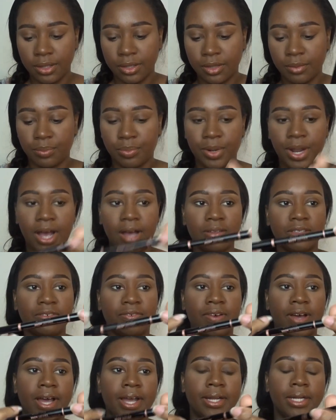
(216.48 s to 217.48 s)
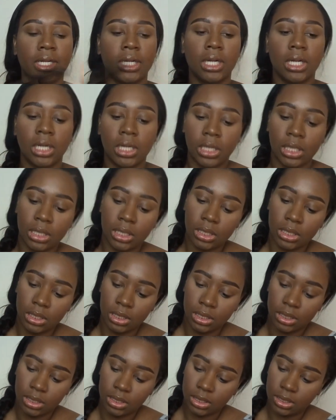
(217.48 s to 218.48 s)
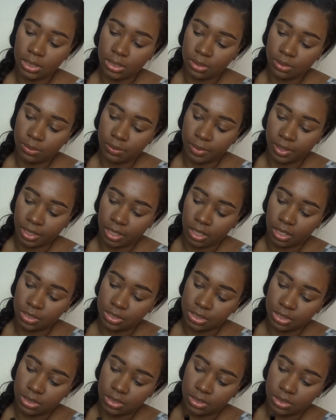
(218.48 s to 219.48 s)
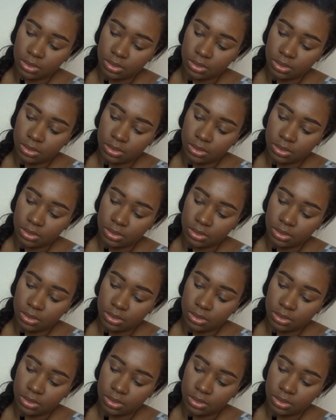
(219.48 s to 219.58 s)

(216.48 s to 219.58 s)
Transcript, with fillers: the brow definer. Oh my gosh,